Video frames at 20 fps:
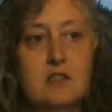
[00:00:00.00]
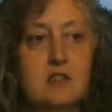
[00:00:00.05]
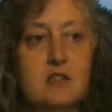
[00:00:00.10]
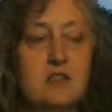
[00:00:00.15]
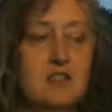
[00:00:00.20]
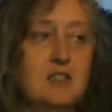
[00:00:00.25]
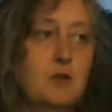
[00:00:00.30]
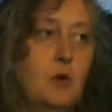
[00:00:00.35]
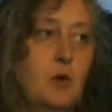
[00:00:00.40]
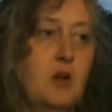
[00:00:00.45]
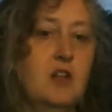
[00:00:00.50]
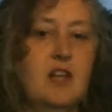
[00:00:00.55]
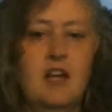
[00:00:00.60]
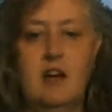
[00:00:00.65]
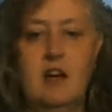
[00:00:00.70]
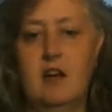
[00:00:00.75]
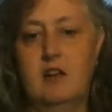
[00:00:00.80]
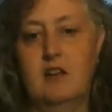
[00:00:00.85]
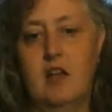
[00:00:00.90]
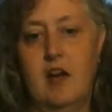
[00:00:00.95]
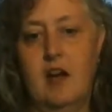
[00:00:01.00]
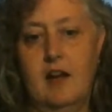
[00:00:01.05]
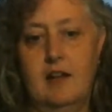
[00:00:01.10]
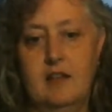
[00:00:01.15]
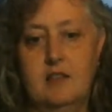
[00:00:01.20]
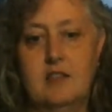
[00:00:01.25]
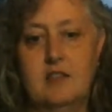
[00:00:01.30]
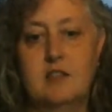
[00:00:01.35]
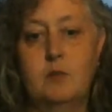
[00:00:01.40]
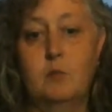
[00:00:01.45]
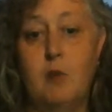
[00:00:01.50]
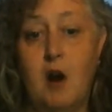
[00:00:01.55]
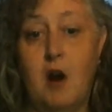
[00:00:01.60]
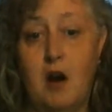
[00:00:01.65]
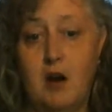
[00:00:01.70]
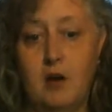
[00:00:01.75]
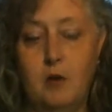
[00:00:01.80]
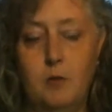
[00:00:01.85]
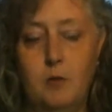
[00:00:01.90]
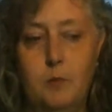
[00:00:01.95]
So I'll get online
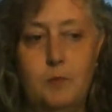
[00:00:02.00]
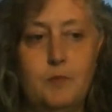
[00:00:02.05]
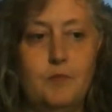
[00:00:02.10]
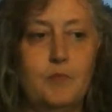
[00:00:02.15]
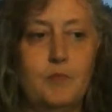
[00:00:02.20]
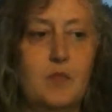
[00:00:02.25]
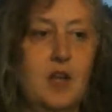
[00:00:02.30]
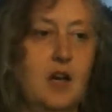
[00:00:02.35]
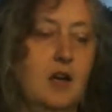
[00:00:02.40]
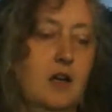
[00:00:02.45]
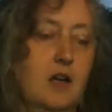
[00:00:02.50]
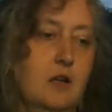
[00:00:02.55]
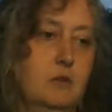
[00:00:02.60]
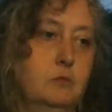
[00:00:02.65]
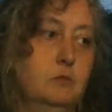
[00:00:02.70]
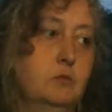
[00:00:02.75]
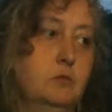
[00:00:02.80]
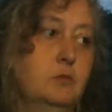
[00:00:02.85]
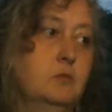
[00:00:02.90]
tomorrow, um,